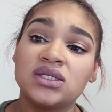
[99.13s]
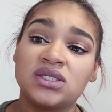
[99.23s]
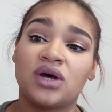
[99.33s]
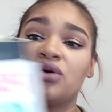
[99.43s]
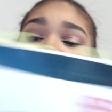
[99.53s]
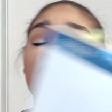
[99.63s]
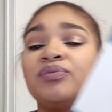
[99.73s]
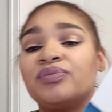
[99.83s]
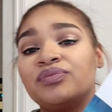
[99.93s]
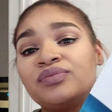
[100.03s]
So
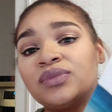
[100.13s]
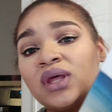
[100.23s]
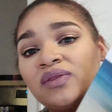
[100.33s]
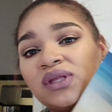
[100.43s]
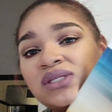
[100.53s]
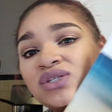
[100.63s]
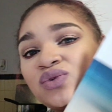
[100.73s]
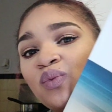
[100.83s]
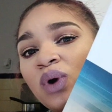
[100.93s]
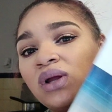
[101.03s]
this
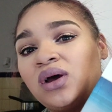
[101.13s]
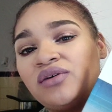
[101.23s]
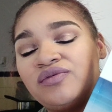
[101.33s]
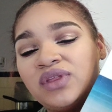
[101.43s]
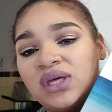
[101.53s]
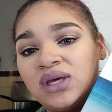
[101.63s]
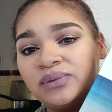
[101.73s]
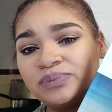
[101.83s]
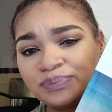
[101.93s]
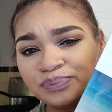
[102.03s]
is one of
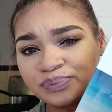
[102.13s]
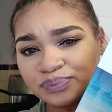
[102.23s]
the